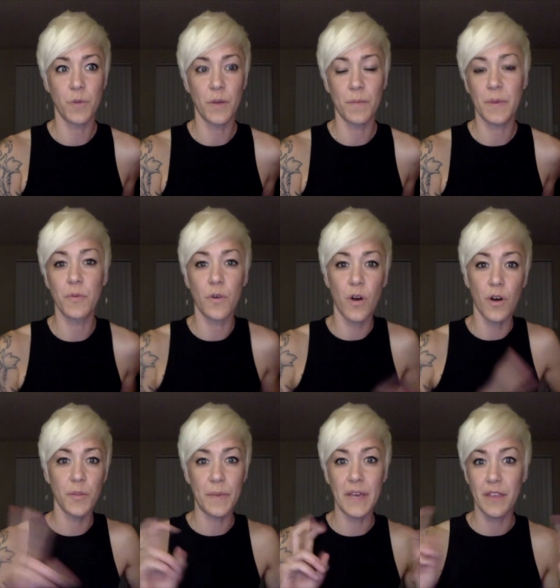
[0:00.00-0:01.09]
what people call
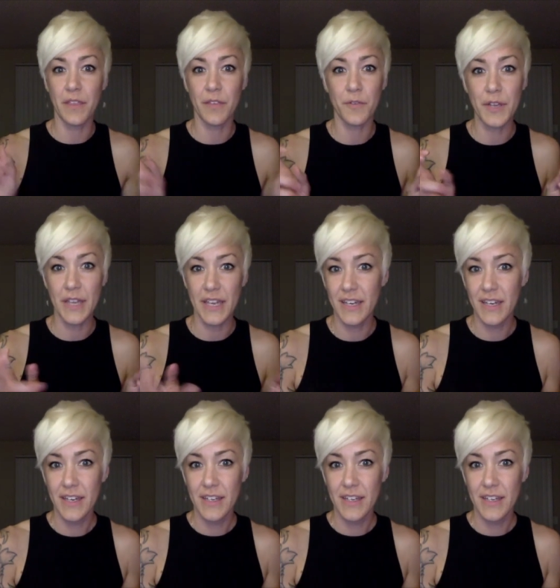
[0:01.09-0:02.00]
the big three